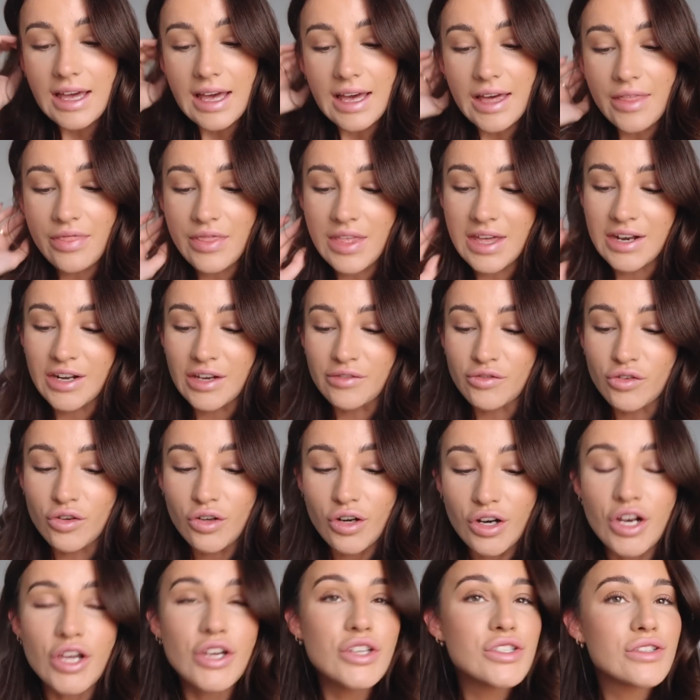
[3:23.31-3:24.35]
And then I've
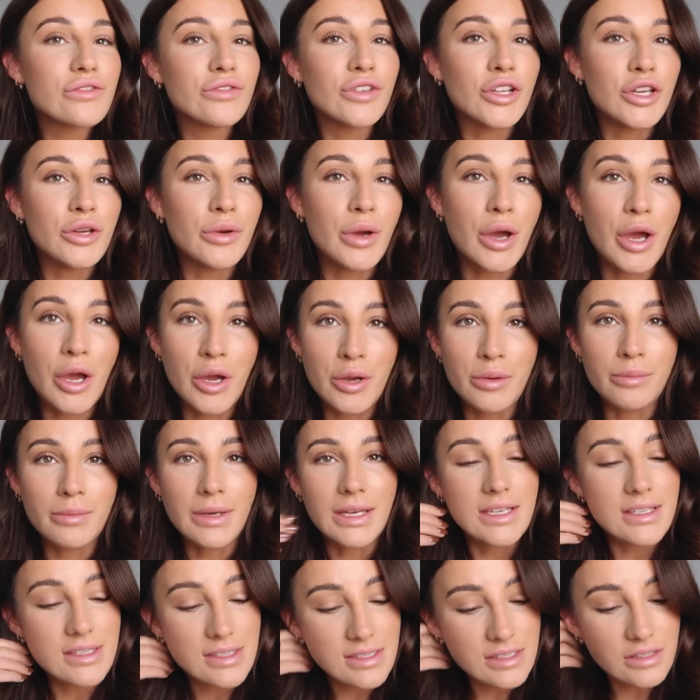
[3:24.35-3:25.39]
got loads of new home
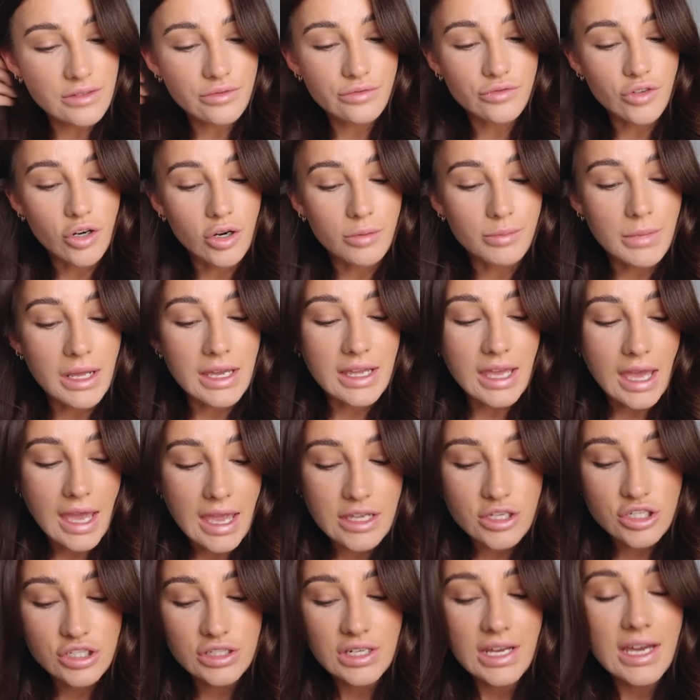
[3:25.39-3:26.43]
bits from like
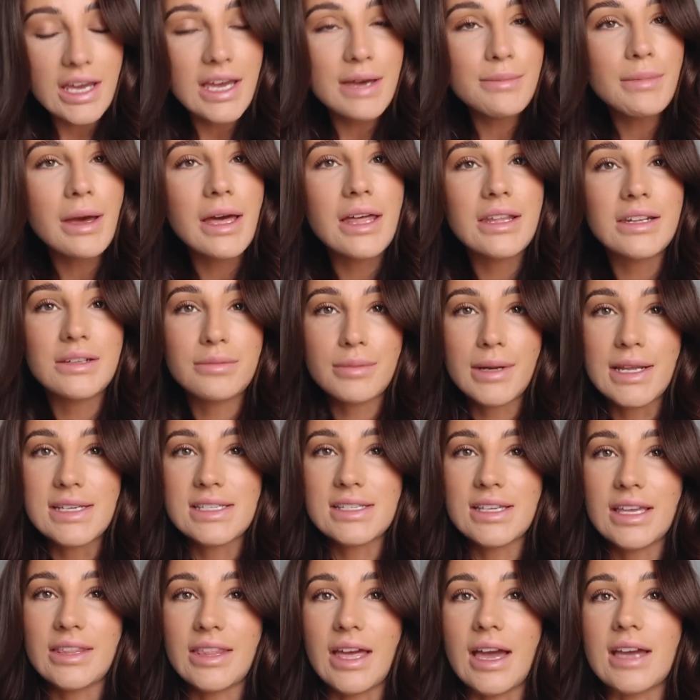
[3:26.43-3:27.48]
H&M and
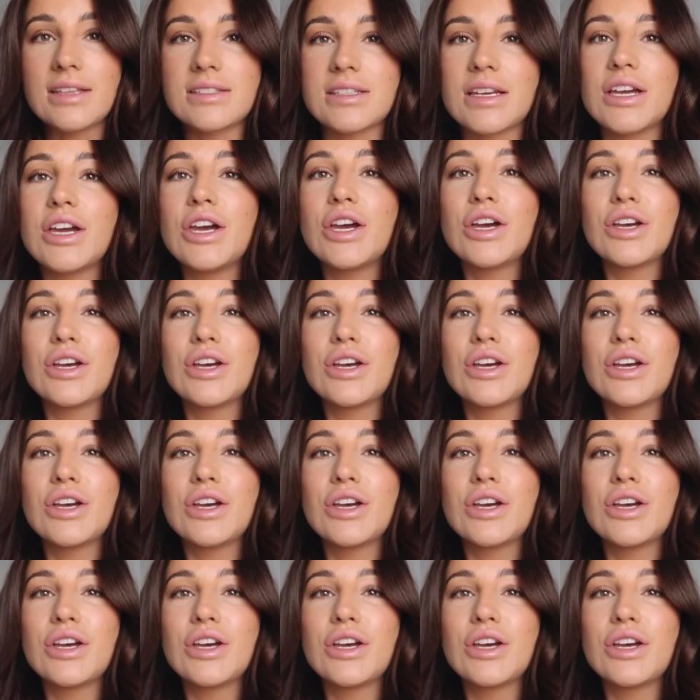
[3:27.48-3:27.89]
places like that.